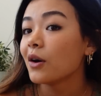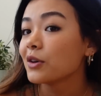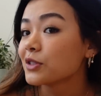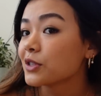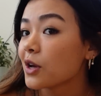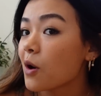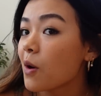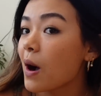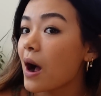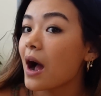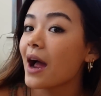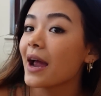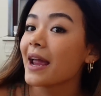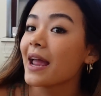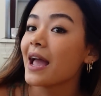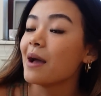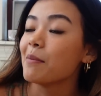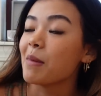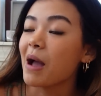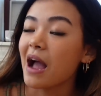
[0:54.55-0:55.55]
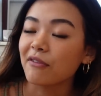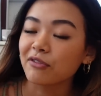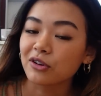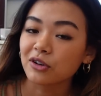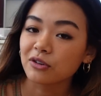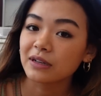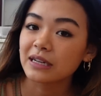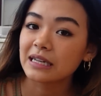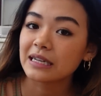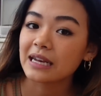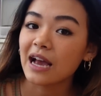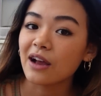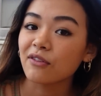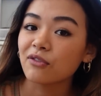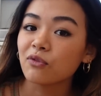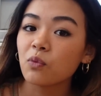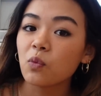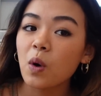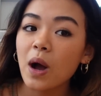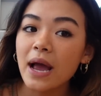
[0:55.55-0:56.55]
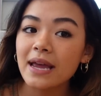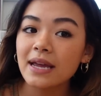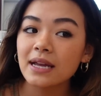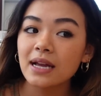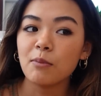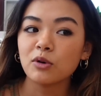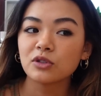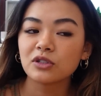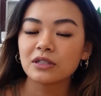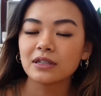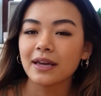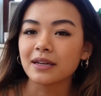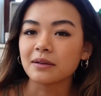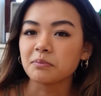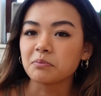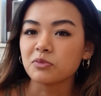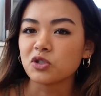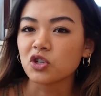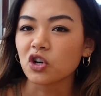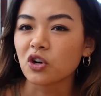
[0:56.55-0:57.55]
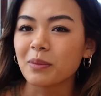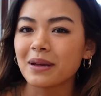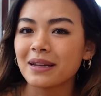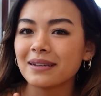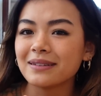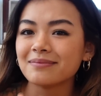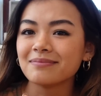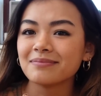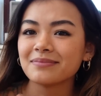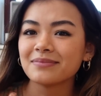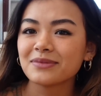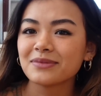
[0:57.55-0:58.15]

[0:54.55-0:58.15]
Also, I am half Korean, half white, mostly like German,